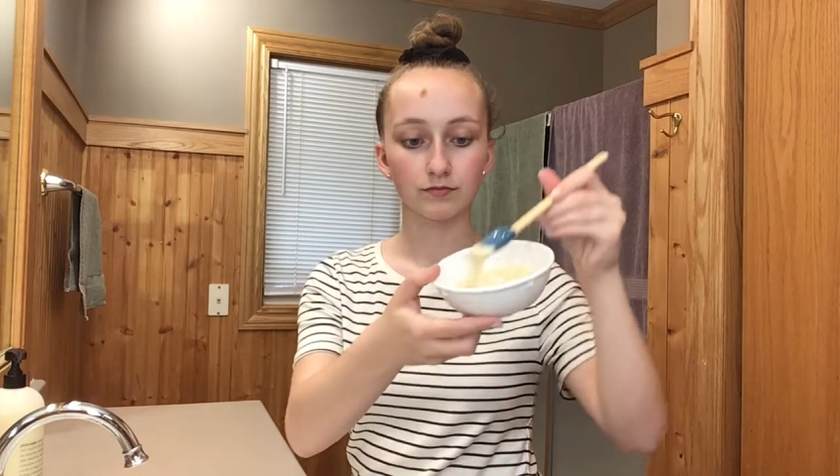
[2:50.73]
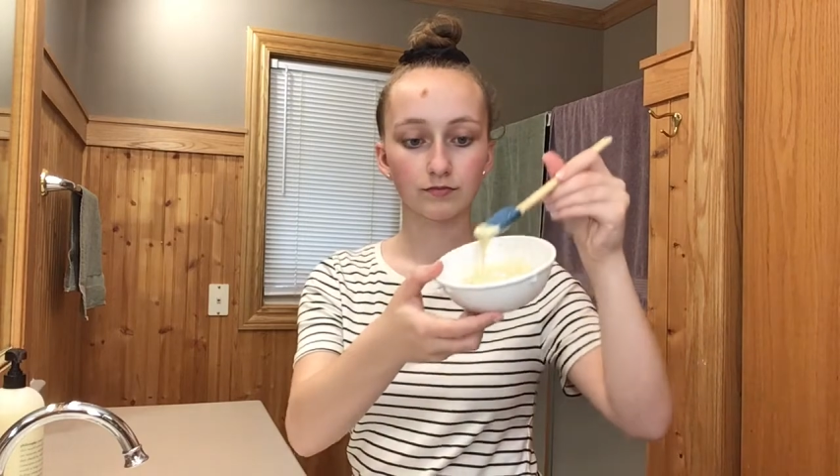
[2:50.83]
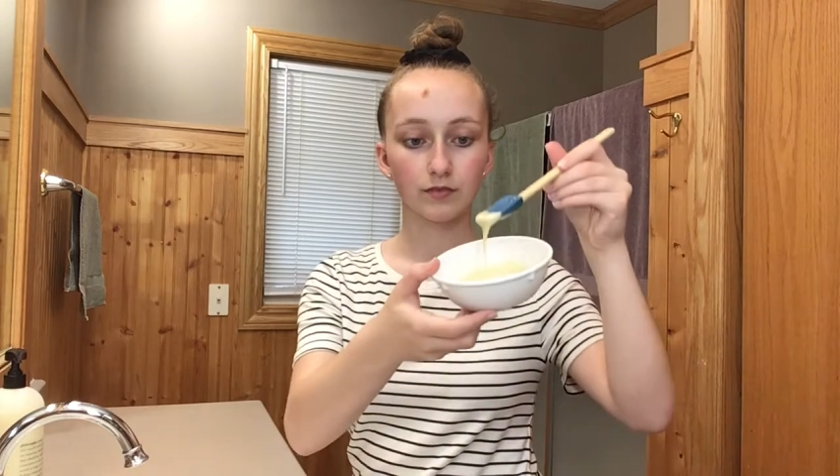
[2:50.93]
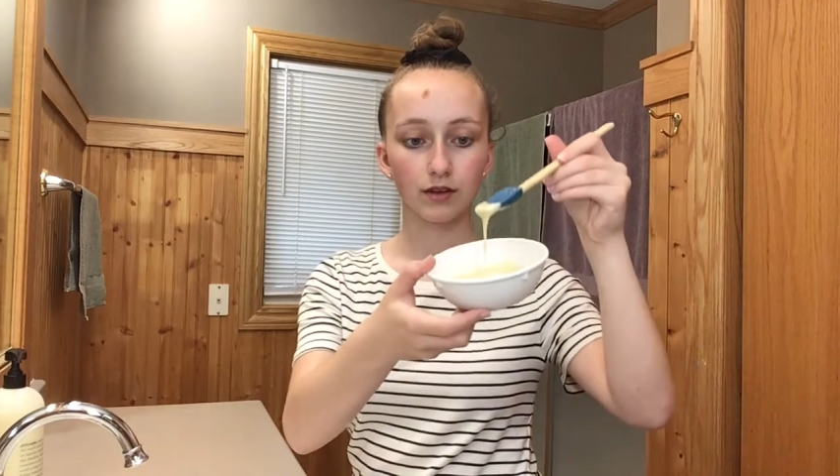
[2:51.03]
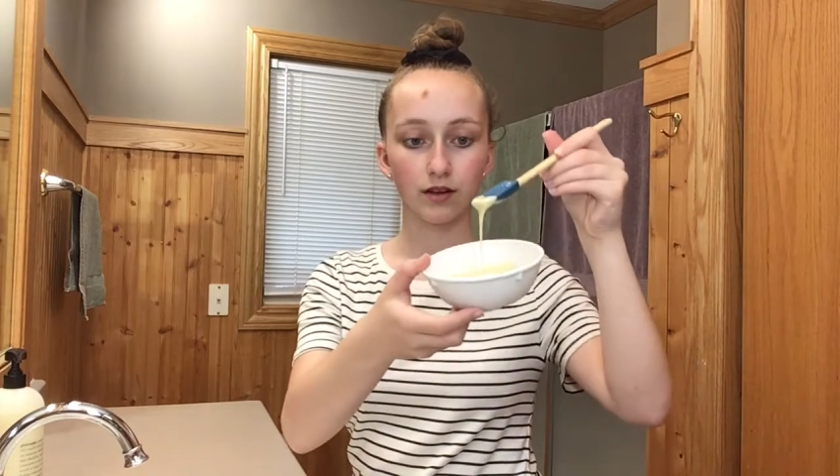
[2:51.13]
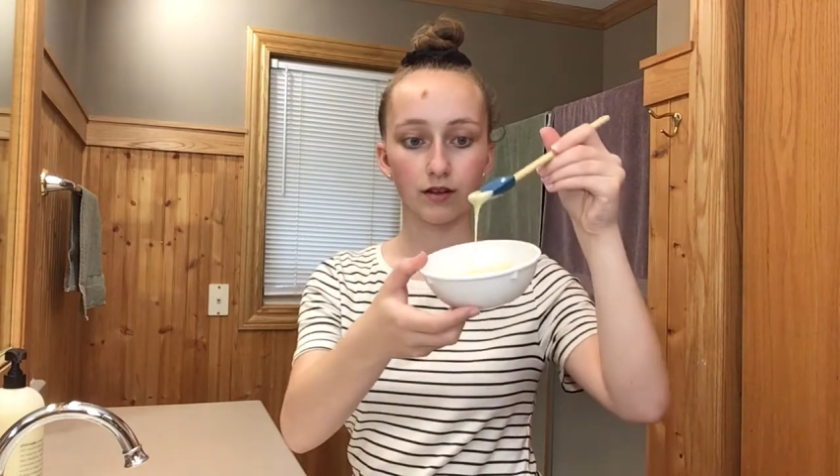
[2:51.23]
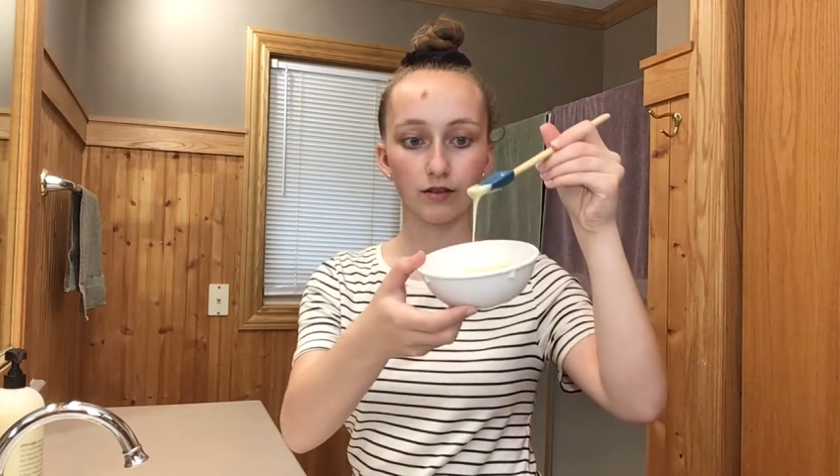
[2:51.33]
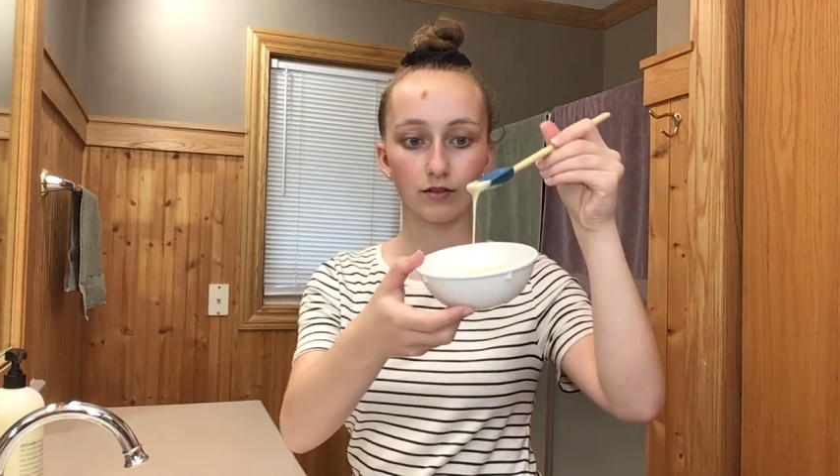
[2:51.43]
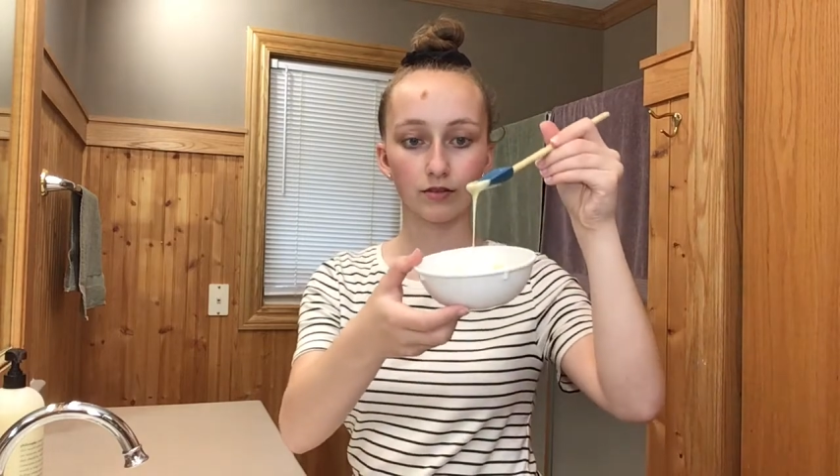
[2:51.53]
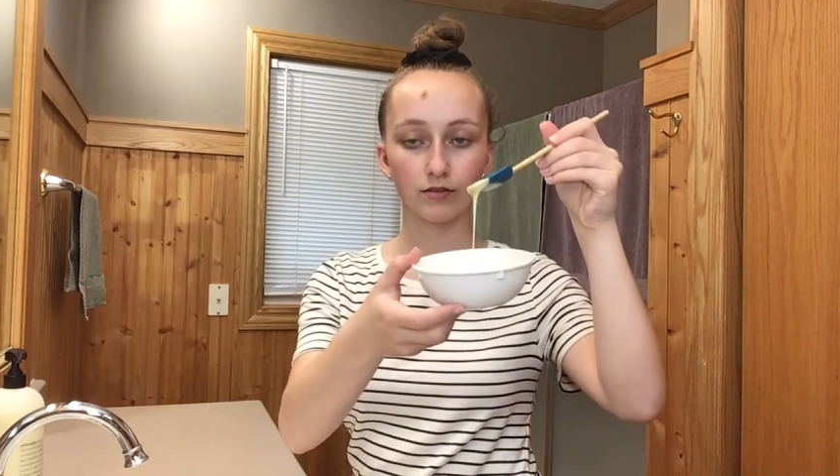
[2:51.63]
firm
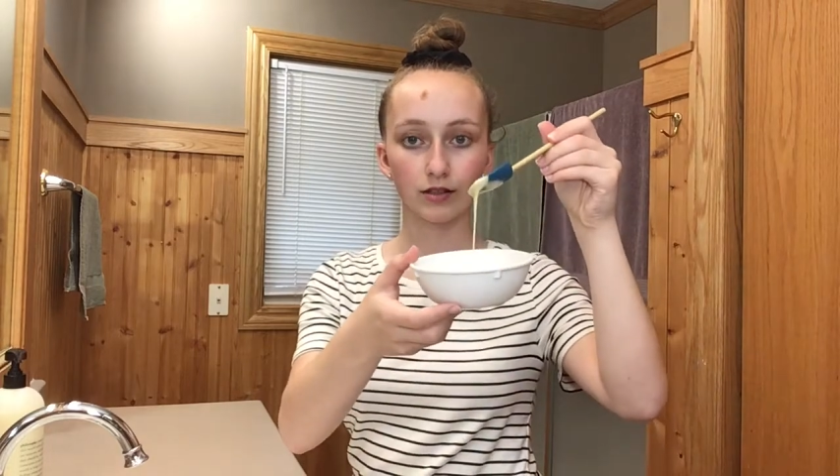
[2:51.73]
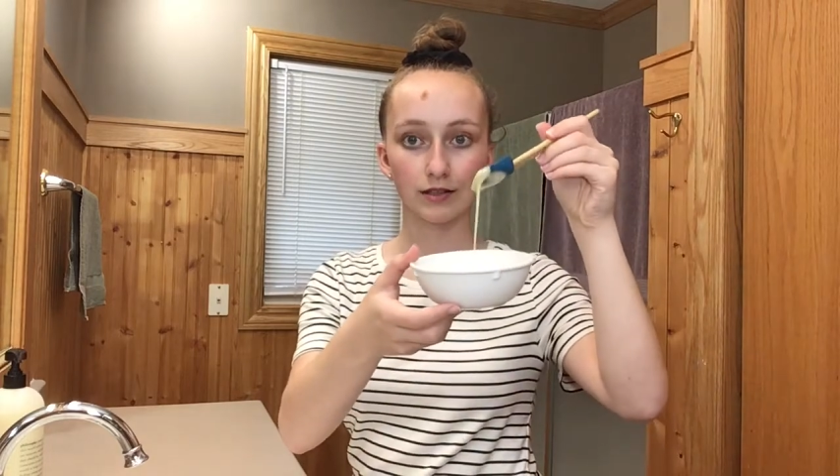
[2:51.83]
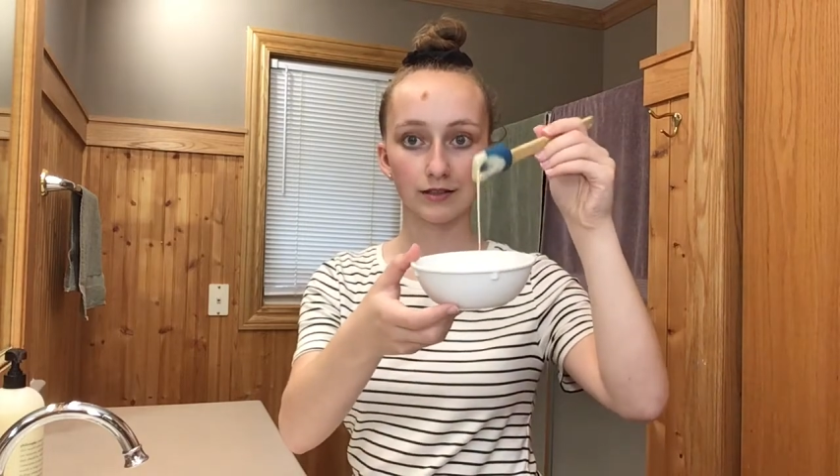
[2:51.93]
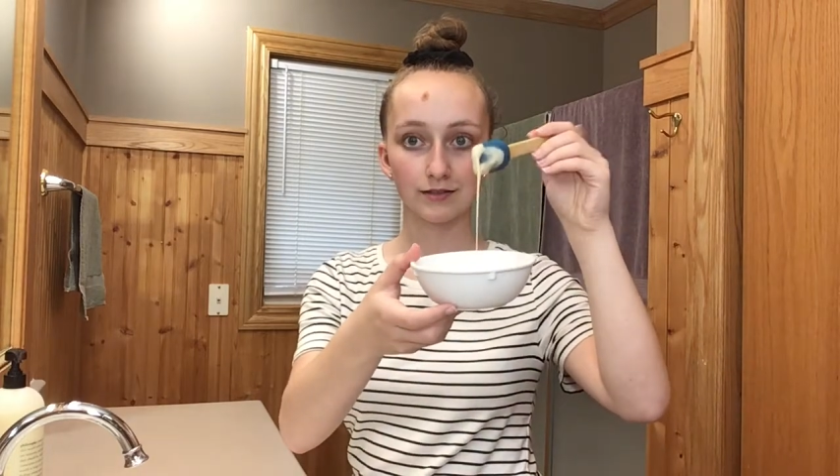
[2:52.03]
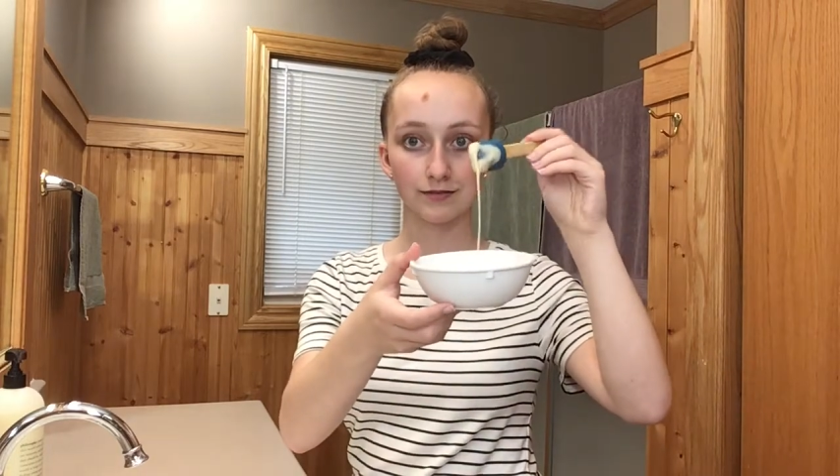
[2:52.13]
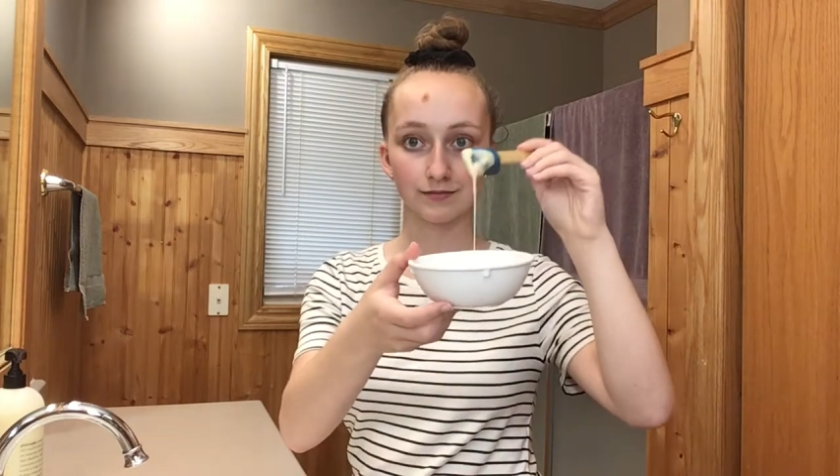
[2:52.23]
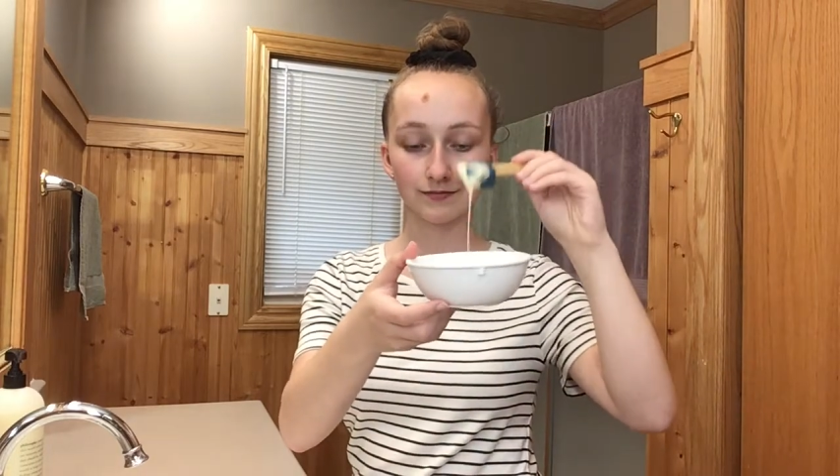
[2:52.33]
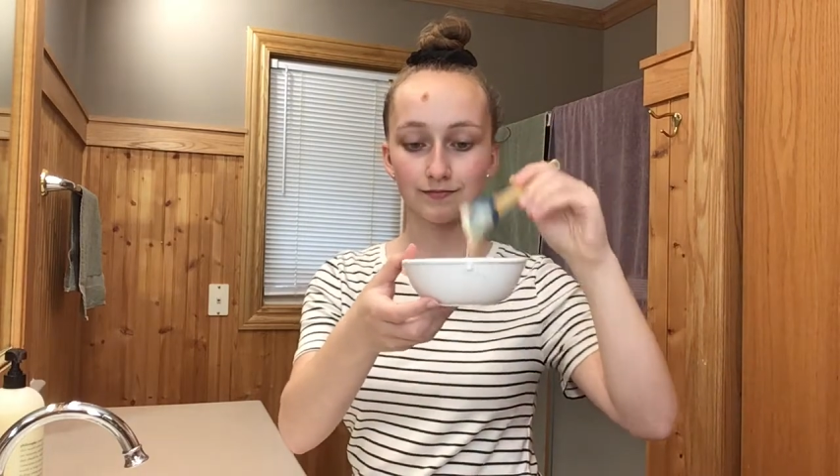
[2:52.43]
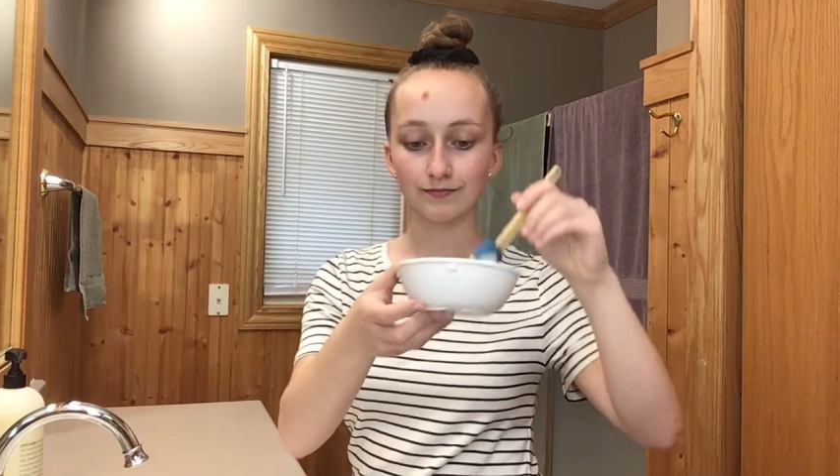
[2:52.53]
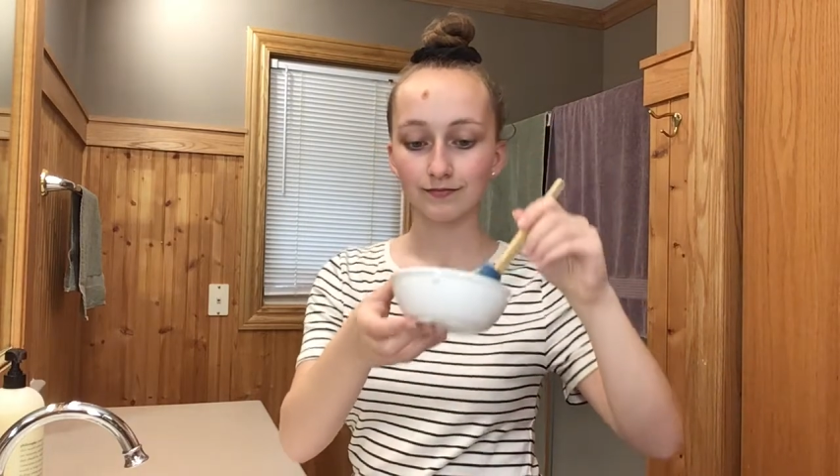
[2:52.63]
up a little bit in
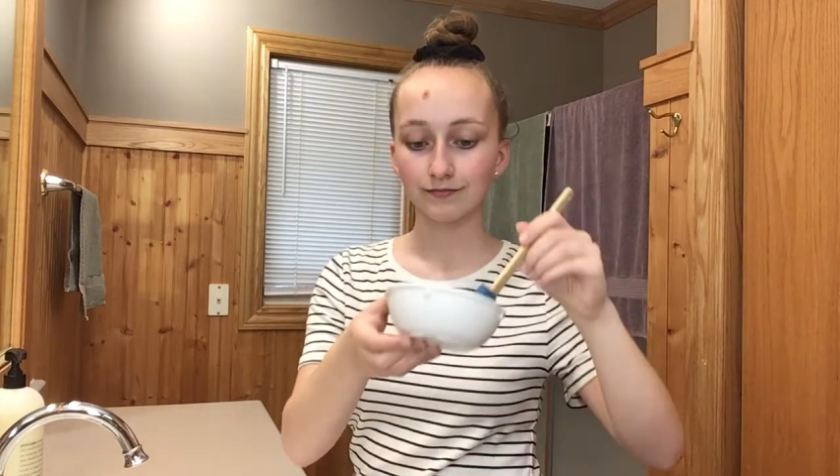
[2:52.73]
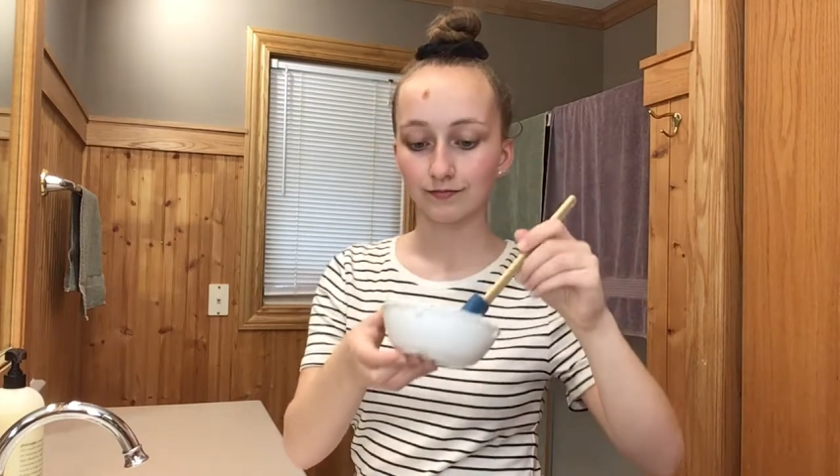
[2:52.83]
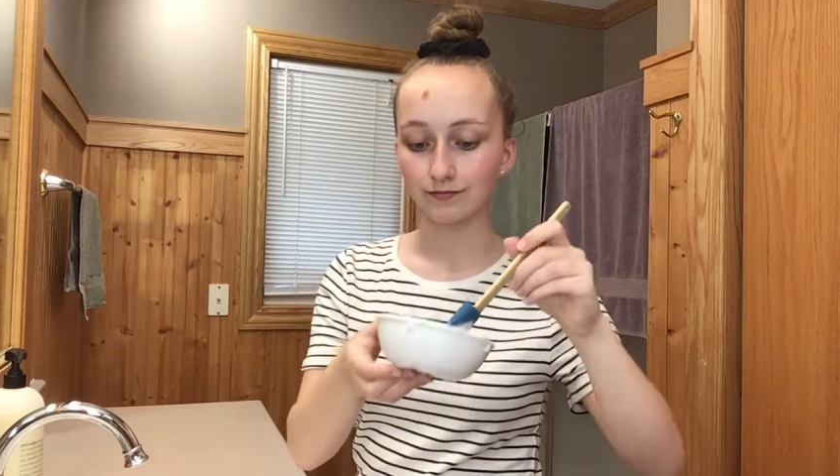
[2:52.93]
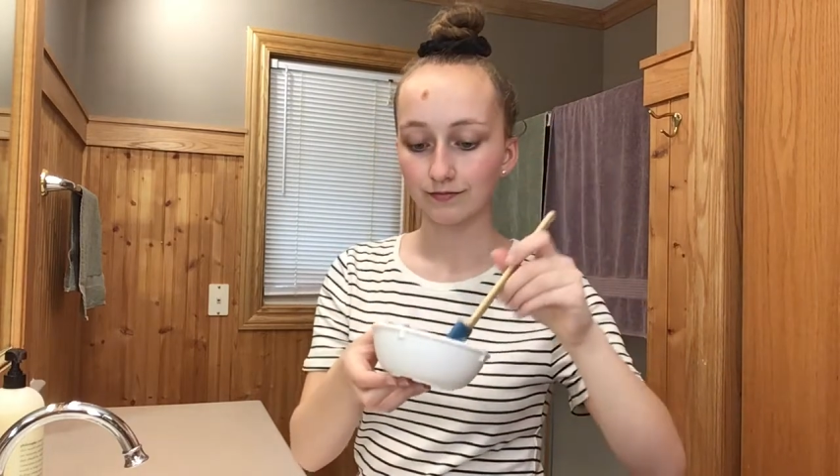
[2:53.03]
the fridge,